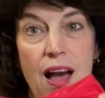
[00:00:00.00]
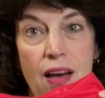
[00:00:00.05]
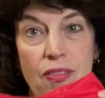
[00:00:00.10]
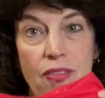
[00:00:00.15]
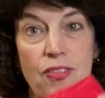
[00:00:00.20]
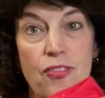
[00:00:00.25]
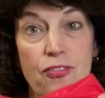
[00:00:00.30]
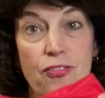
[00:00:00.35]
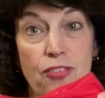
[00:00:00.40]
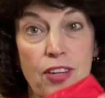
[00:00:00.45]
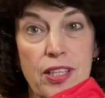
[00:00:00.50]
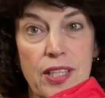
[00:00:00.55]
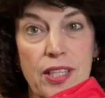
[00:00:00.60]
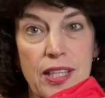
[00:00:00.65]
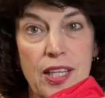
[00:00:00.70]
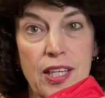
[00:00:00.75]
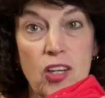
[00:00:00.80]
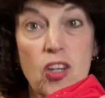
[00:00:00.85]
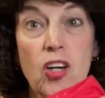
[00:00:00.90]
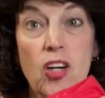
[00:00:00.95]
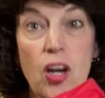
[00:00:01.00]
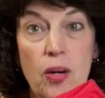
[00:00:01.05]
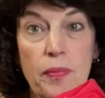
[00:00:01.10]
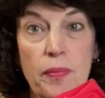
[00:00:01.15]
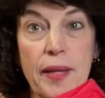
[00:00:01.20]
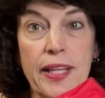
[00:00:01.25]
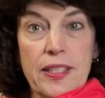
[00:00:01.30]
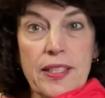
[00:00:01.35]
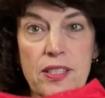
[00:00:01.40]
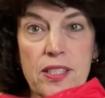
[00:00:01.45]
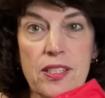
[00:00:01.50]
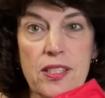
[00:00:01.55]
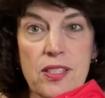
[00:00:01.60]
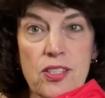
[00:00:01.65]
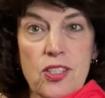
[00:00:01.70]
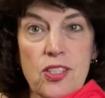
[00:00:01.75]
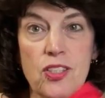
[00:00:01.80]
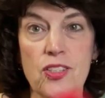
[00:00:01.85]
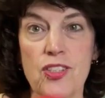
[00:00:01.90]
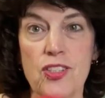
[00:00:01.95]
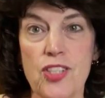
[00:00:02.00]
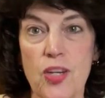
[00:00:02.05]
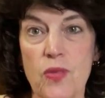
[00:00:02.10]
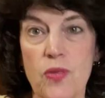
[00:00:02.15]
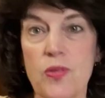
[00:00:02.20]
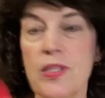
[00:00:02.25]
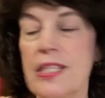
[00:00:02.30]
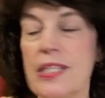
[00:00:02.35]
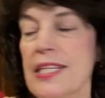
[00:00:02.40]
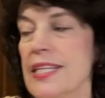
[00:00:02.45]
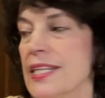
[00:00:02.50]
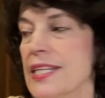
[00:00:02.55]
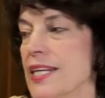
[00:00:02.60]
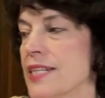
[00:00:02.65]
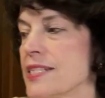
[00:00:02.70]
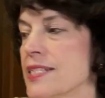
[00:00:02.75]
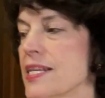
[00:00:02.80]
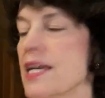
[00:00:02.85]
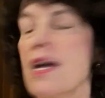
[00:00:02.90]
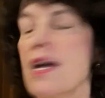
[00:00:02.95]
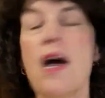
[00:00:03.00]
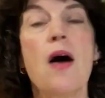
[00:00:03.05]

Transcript: on the front of the garment, so you don't need it.